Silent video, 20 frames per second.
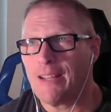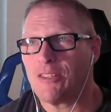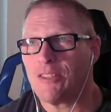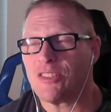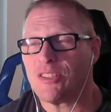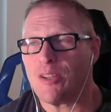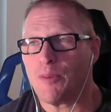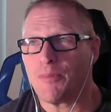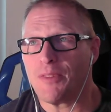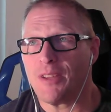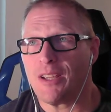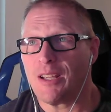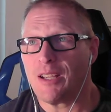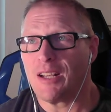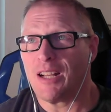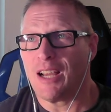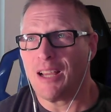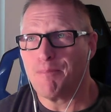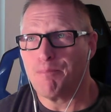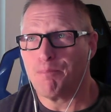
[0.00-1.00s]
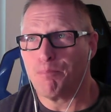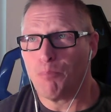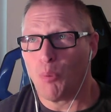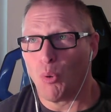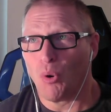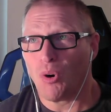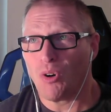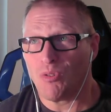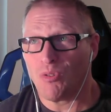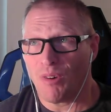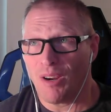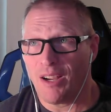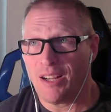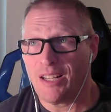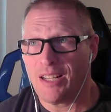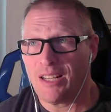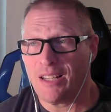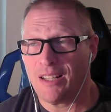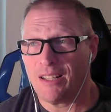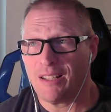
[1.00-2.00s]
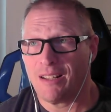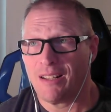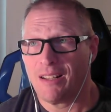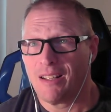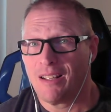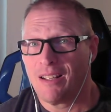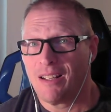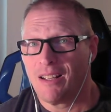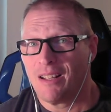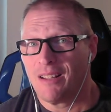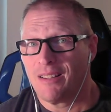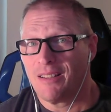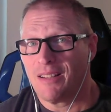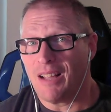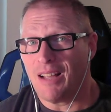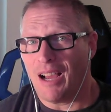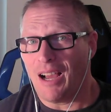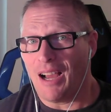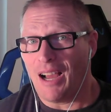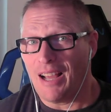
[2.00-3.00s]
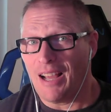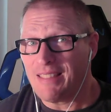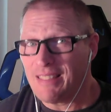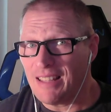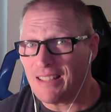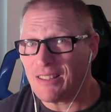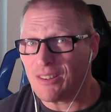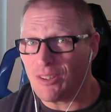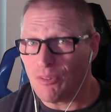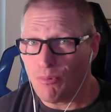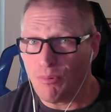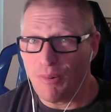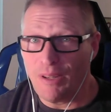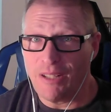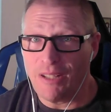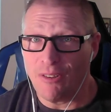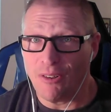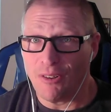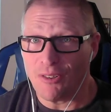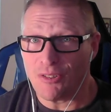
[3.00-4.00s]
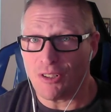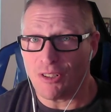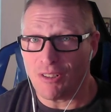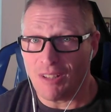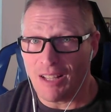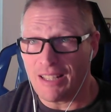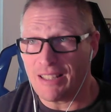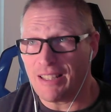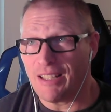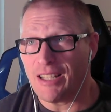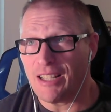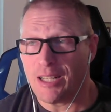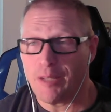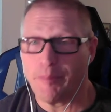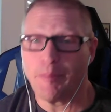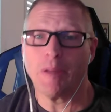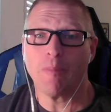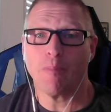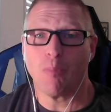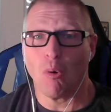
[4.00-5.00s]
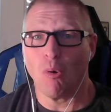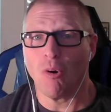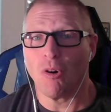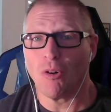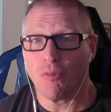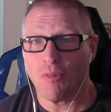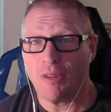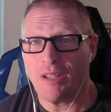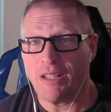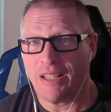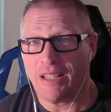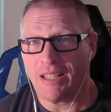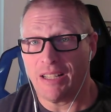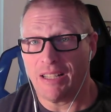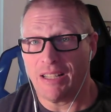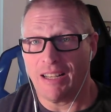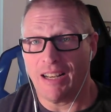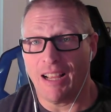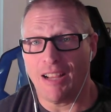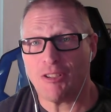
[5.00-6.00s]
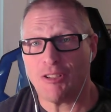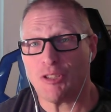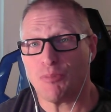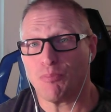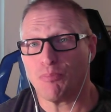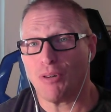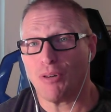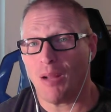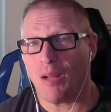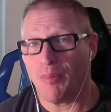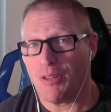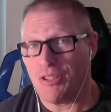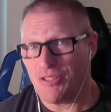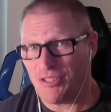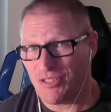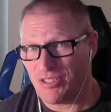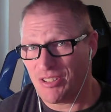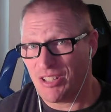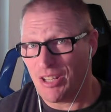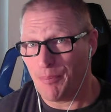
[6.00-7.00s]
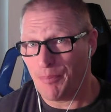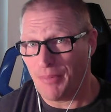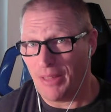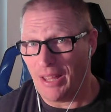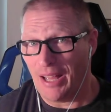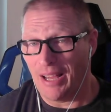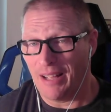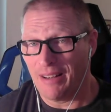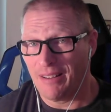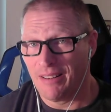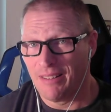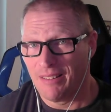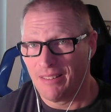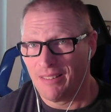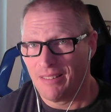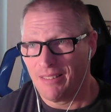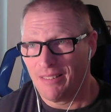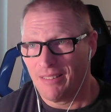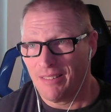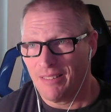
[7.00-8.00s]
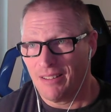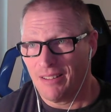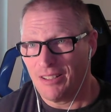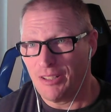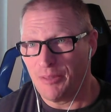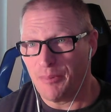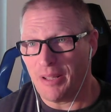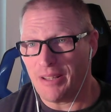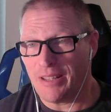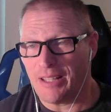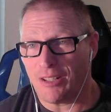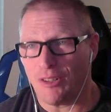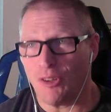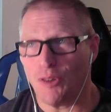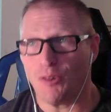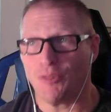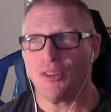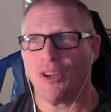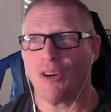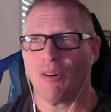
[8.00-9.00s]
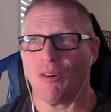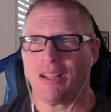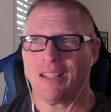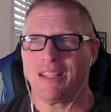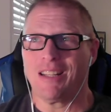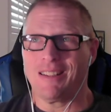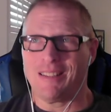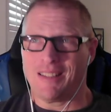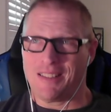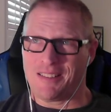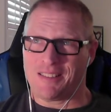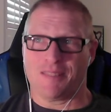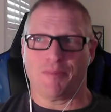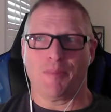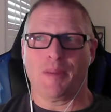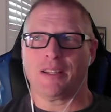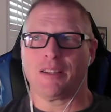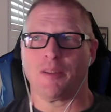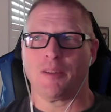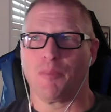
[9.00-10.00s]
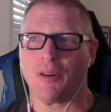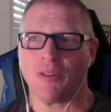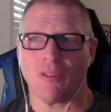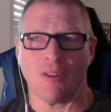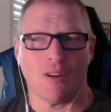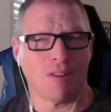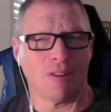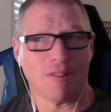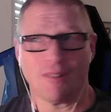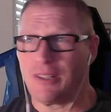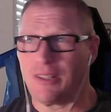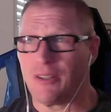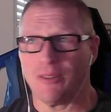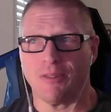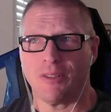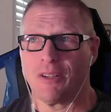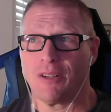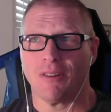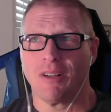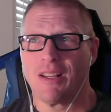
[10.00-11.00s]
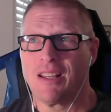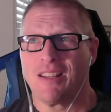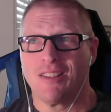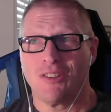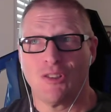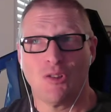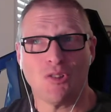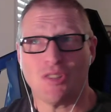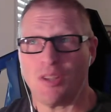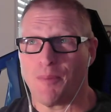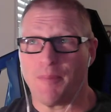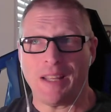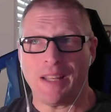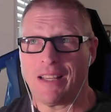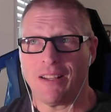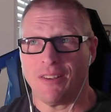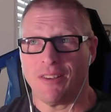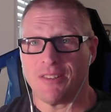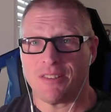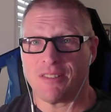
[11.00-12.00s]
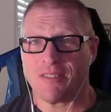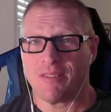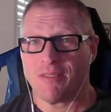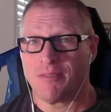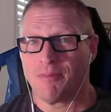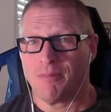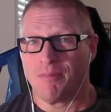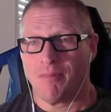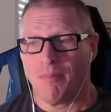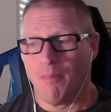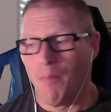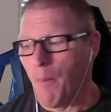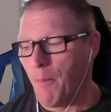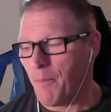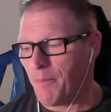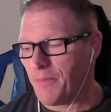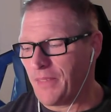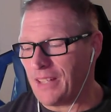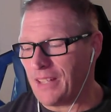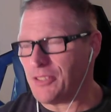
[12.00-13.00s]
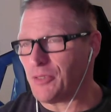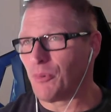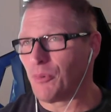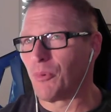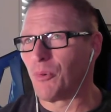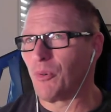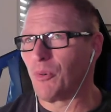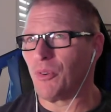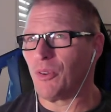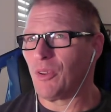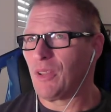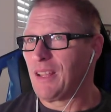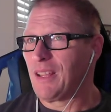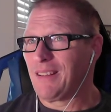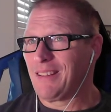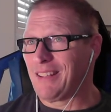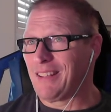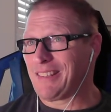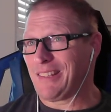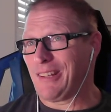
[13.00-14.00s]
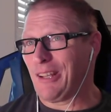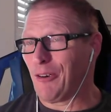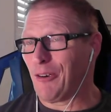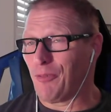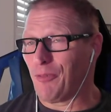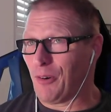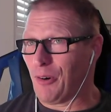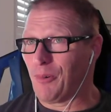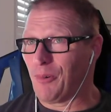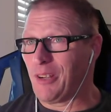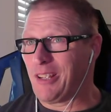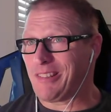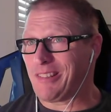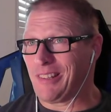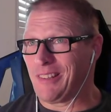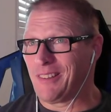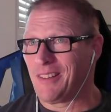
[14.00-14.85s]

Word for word: something and I'm bored writing it, I think the readers are likely going to be bored reading it, and I should probably skip that. You may think, oh no, I need this to make the book longer. No, no, do something else. That's a rule that's there for a reason.